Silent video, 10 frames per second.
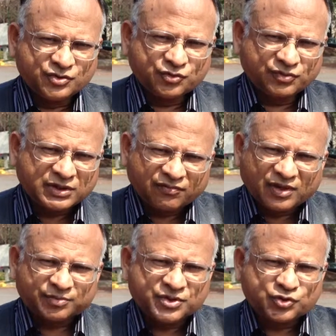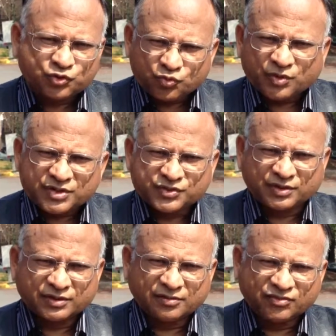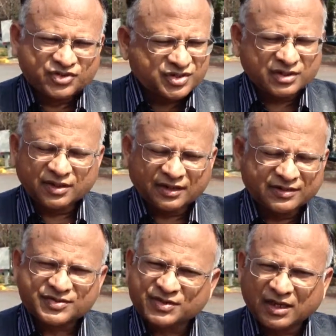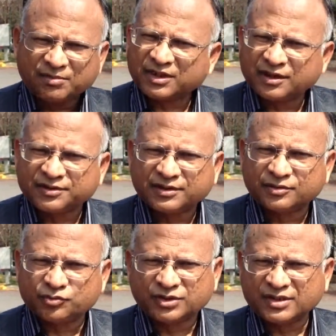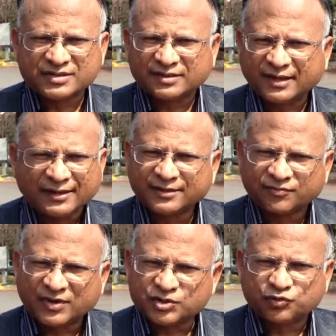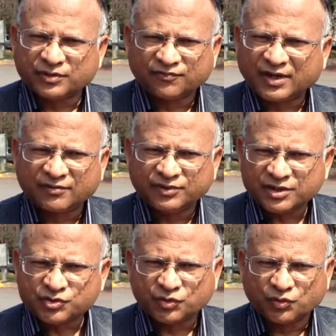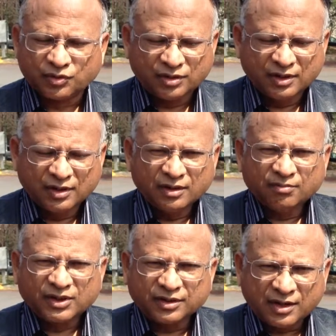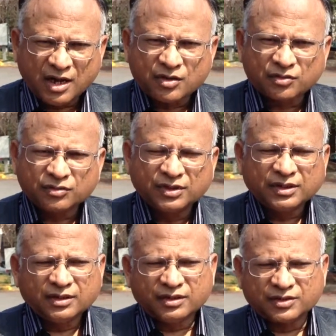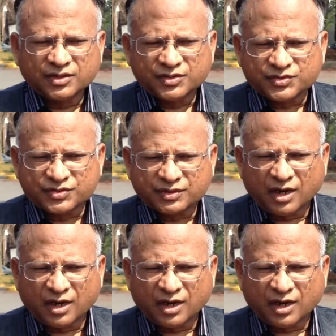So we developed this new version, which still got the same analytical routines like it was 25 years ago, but now it is...